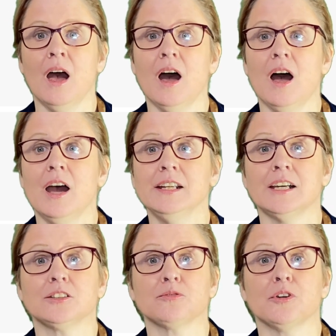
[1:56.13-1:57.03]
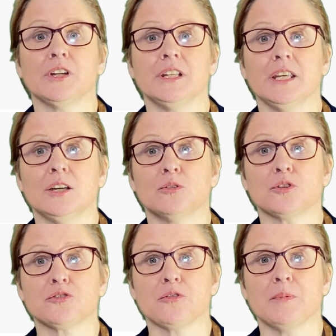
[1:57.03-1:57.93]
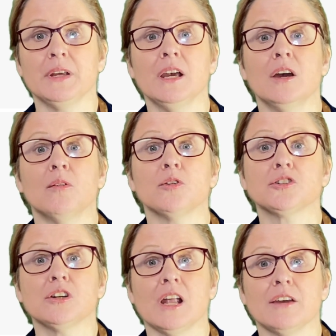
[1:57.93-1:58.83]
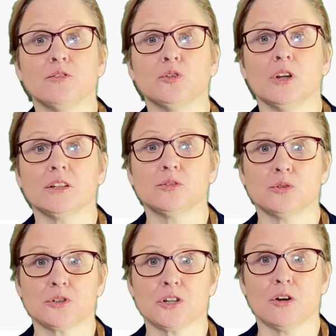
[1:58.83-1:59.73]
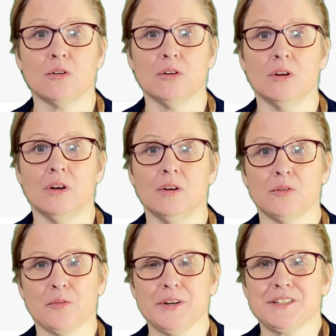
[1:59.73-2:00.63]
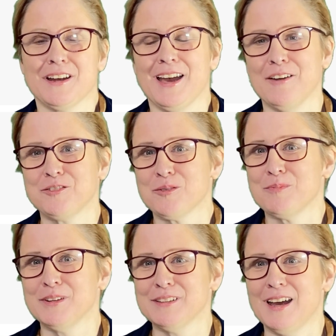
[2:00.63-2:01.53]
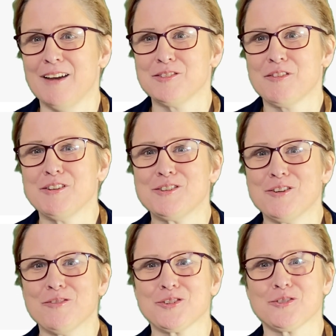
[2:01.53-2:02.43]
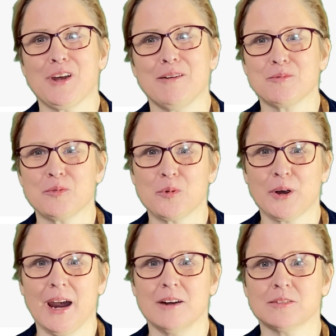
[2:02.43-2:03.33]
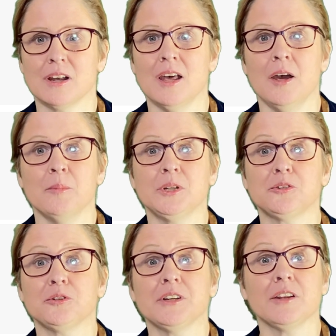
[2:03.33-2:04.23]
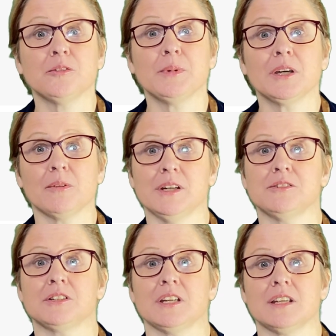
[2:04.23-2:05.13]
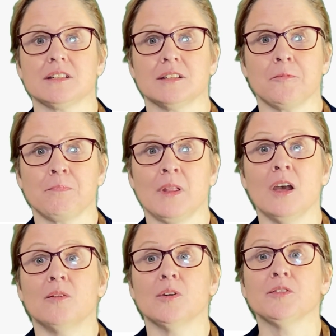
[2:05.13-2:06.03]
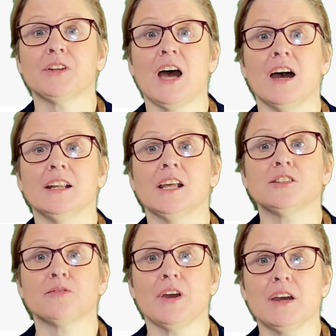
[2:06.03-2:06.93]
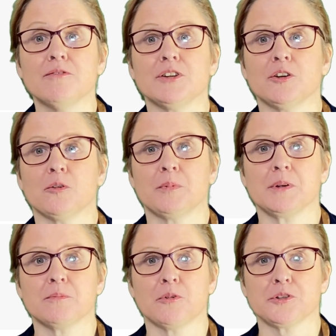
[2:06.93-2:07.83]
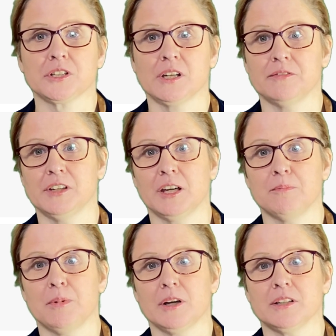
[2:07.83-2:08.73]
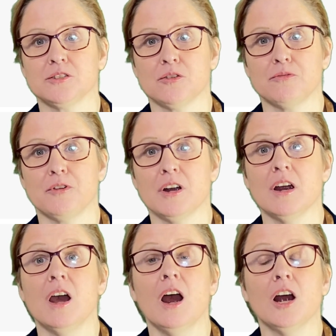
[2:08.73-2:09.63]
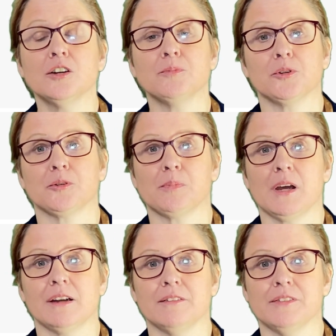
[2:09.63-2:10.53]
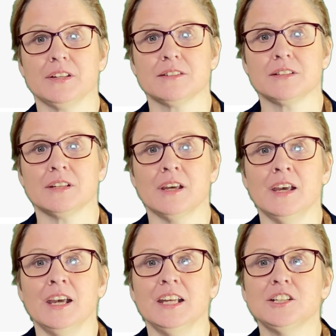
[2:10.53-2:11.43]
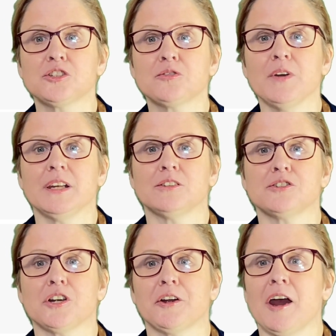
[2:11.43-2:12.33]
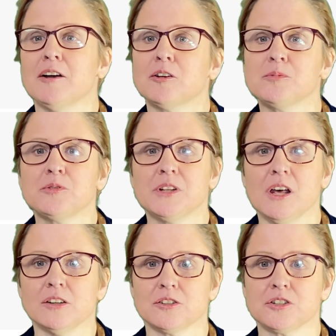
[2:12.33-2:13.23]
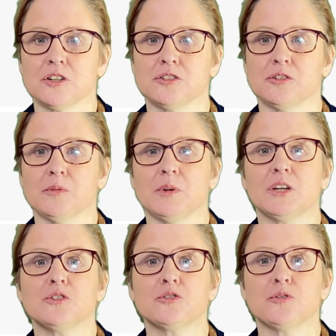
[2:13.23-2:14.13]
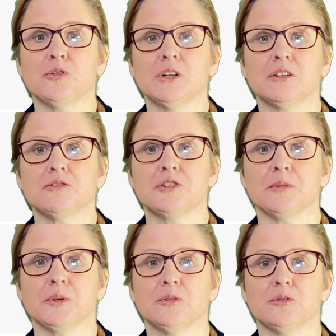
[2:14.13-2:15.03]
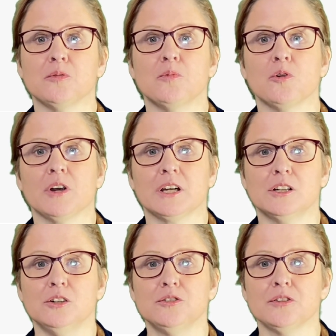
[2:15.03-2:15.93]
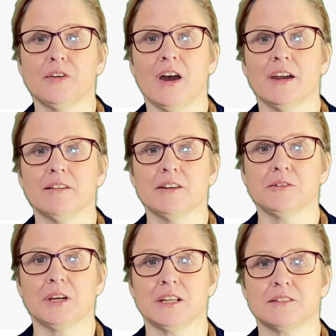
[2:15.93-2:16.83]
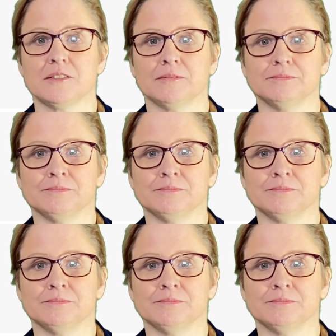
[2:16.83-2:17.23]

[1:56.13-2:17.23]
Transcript: A highlight of running the e-course for me was our live online talk show, for which I have to admit I was very nervous on would work out, but it turned out to be a great success. One of the highlights of every European project I've taken part in so far are the multiplier events. It is great to share your outcomes with others so that we can truly contribute to a more inclusive higher education.